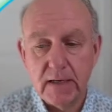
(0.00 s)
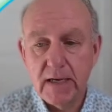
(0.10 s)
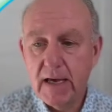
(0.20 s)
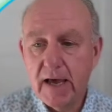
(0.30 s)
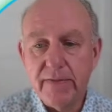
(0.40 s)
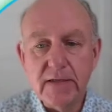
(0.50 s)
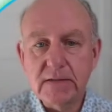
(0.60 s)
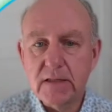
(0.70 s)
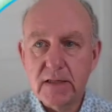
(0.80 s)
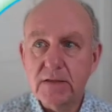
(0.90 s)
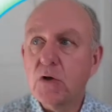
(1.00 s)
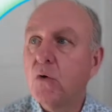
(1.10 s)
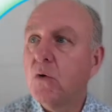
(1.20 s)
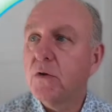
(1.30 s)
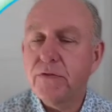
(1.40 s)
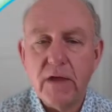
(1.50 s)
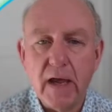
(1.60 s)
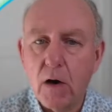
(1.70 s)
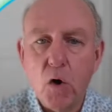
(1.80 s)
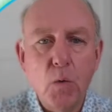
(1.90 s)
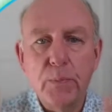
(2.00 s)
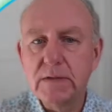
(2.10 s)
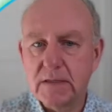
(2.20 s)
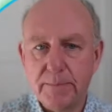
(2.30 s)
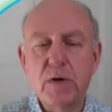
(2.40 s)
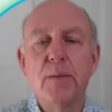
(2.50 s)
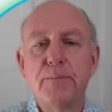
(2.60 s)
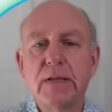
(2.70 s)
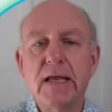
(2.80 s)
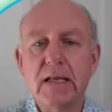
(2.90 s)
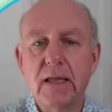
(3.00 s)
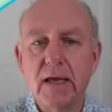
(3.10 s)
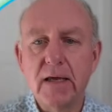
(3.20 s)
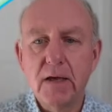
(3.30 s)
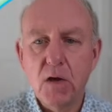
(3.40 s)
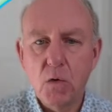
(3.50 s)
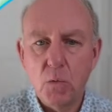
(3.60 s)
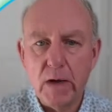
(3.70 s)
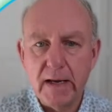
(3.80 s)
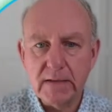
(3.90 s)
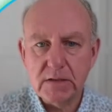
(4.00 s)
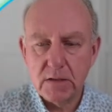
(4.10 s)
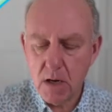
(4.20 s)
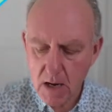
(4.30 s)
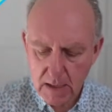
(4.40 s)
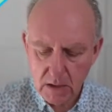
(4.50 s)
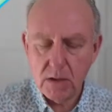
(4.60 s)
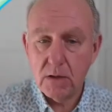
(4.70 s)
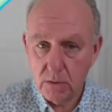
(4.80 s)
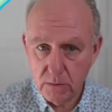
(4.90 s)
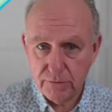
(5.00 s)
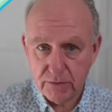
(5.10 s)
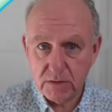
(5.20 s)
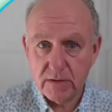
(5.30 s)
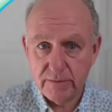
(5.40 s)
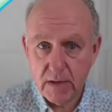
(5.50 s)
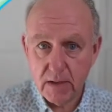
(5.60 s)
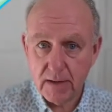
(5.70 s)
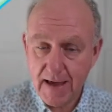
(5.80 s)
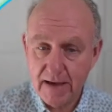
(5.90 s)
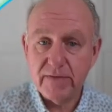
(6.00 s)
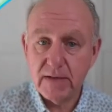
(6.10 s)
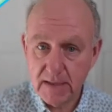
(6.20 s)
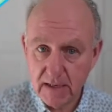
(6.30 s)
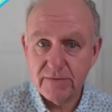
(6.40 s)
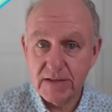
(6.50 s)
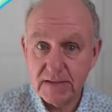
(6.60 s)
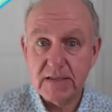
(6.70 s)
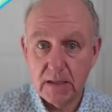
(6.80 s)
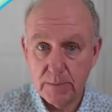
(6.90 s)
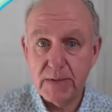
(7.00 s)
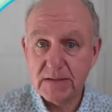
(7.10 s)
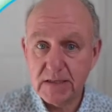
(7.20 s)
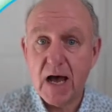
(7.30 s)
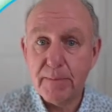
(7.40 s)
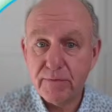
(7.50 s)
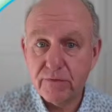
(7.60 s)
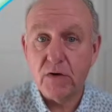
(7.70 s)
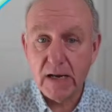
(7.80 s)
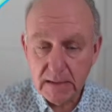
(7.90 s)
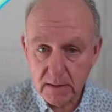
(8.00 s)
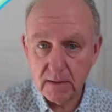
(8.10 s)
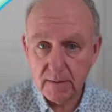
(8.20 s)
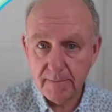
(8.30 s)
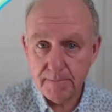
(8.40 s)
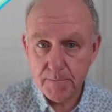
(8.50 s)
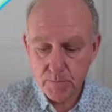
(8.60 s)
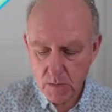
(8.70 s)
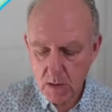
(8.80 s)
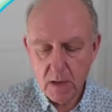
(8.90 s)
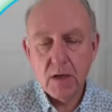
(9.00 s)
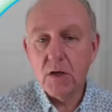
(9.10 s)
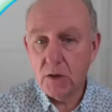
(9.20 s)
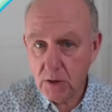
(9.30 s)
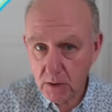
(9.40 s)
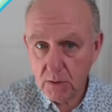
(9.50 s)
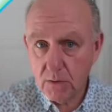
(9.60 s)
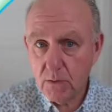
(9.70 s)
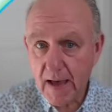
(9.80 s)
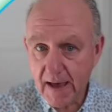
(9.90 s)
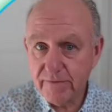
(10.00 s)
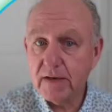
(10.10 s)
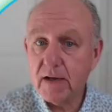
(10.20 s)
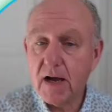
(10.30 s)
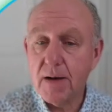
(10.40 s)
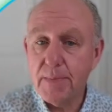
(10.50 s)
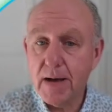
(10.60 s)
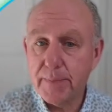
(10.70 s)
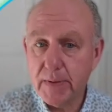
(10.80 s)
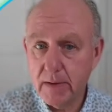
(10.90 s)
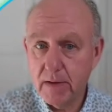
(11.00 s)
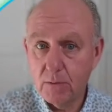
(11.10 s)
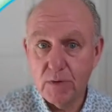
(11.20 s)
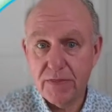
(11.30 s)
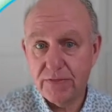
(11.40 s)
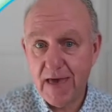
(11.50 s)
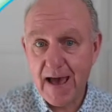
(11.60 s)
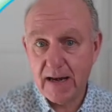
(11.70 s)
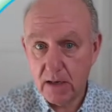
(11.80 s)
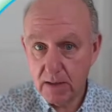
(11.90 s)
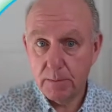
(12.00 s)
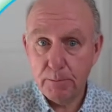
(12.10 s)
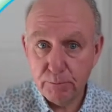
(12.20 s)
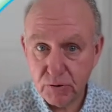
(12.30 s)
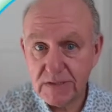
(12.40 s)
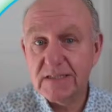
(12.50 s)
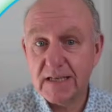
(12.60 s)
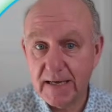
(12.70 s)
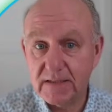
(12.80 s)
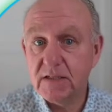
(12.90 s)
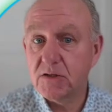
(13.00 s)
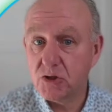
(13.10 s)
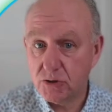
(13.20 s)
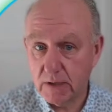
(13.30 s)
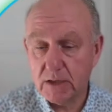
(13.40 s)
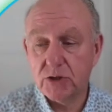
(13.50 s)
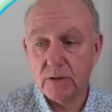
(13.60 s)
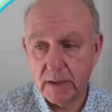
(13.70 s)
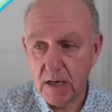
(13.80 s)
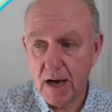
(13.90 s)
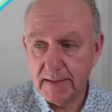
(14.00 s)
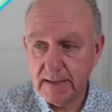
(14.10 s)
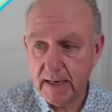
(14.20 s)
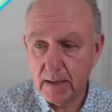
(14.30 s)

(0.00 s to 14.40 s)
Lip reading: And this whole thing opens up completely when it's not you, first of all, having to give the syllabus up front, you having to come up with that precise structure and content,